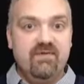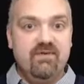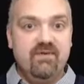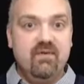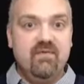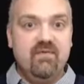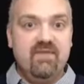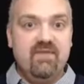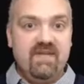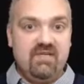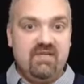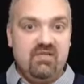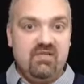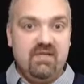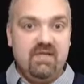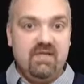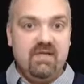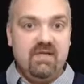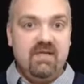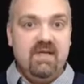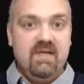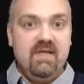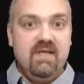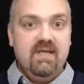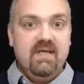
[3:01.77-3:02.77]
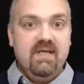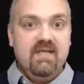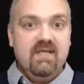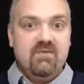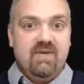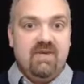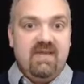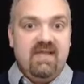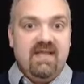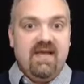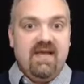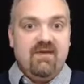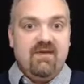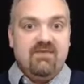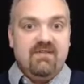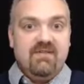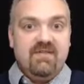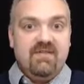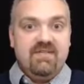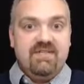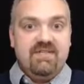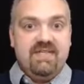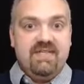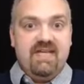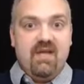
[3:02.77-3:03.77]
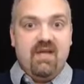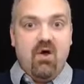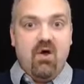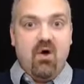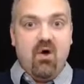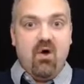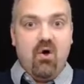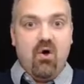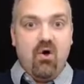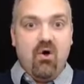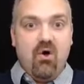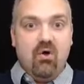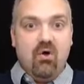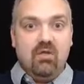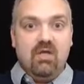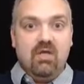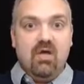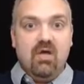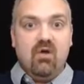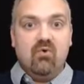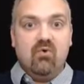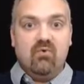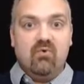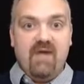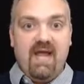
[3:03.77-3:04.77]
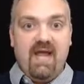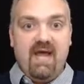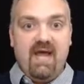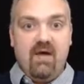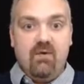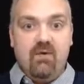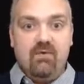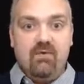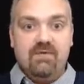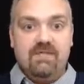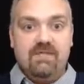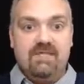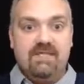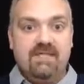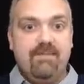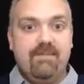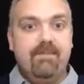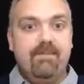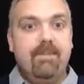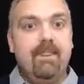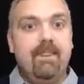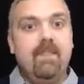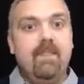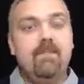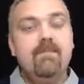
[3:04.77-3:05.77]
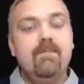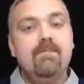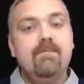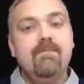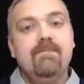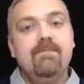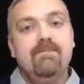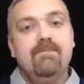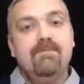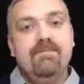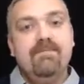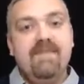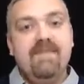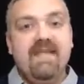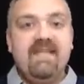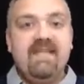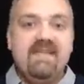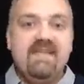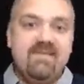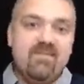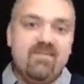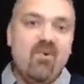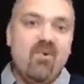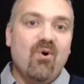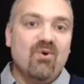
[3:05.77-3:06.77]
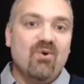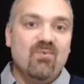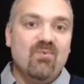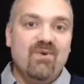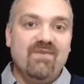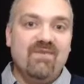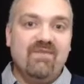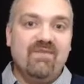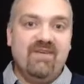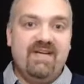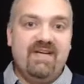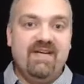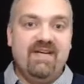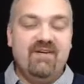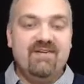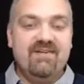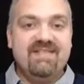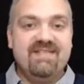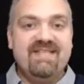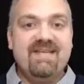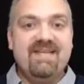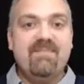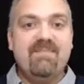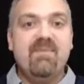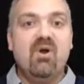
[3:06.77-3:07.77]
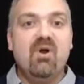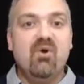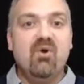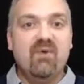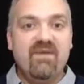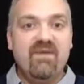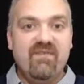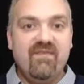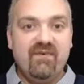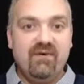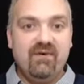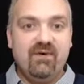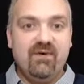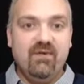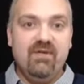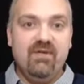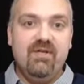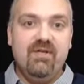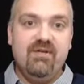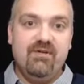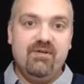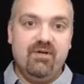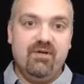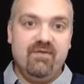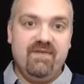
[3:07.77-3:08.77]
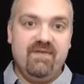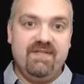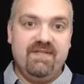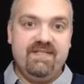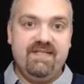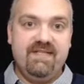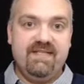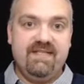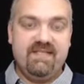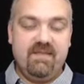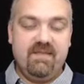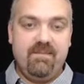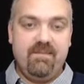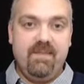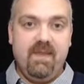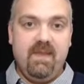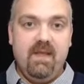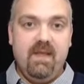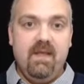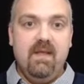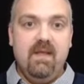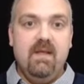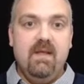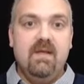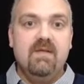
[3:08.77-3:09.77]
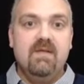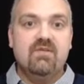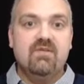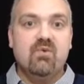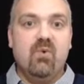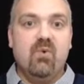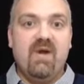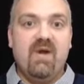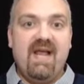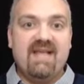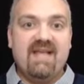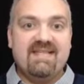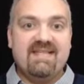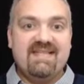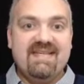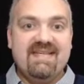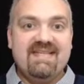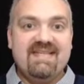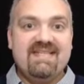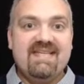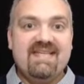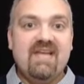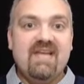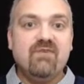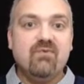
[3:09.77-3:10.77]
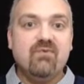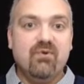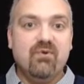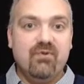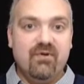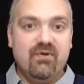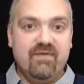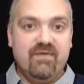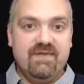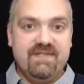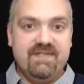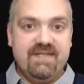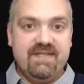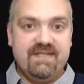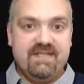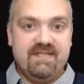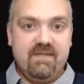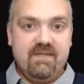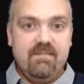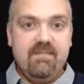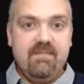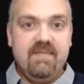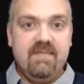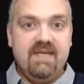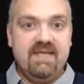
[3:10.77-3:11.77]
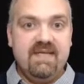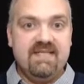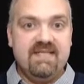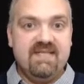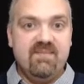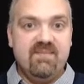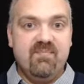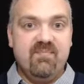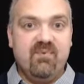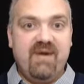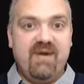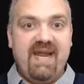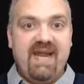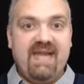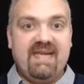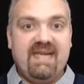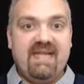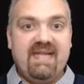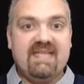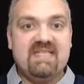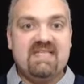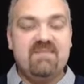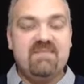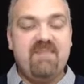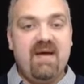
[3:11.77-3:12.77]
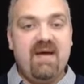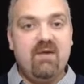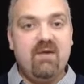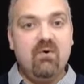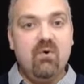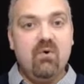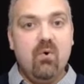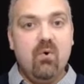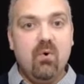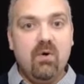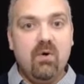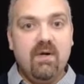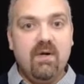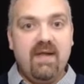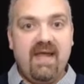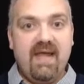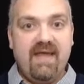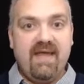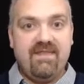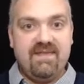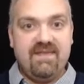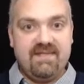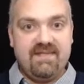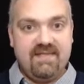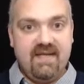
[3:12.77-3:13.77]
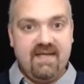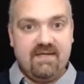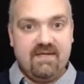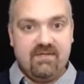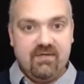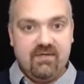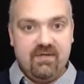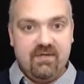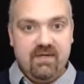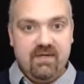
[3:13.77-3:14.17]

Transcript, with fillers: vision is what allows you to see all around. Then the important one for here is the peripheral nervous system. So, whereas the central nervous system is the brain and spinal cord at the center,